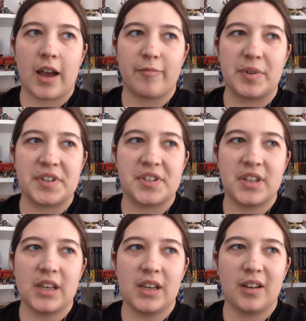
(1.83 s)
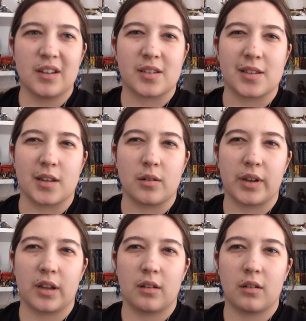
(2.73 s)
I've been seeing a
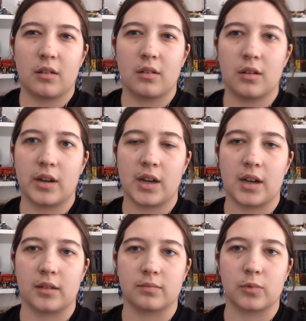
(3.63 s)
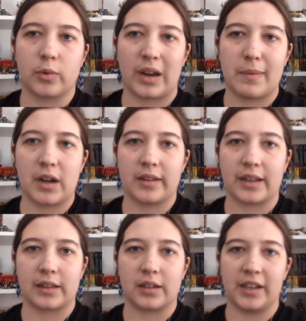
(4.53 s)
slogan quite a bit on
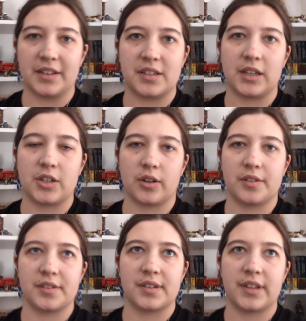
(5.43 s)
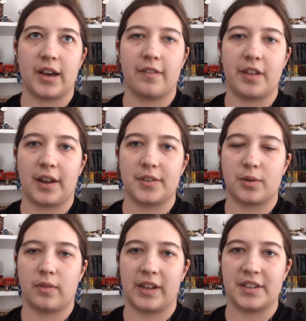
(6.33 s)
like little kids' t-shirts and stuff that I'd
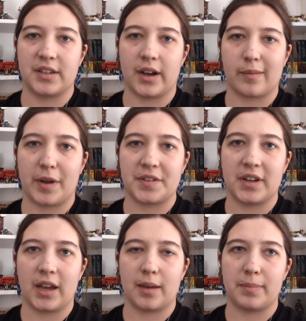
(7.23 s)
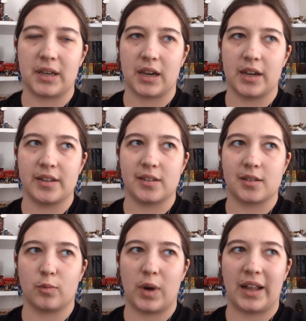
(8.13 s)
sort of like to talk about today
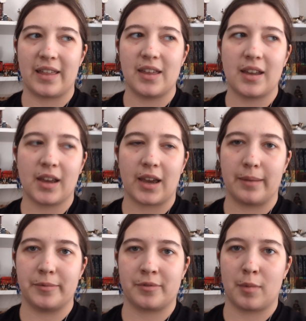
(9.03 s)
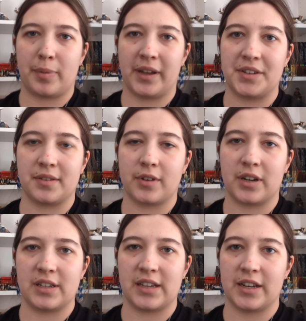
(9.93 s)
because while I think it comes from a place of
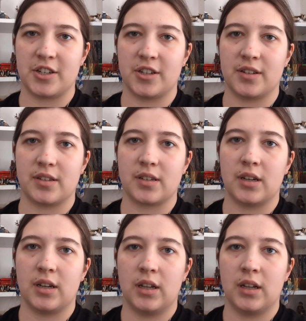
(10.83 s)
good intentions,